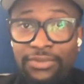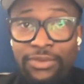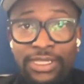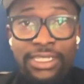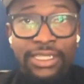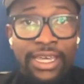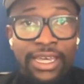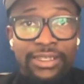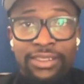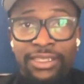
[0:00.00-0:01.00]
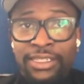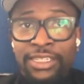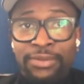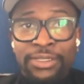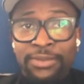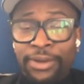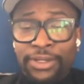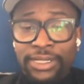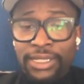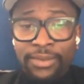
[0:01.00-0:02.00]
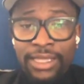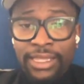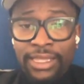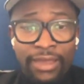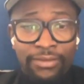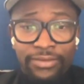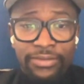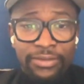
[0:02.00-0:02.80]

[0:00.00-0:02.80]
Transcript: was in like the deepest depression in my life,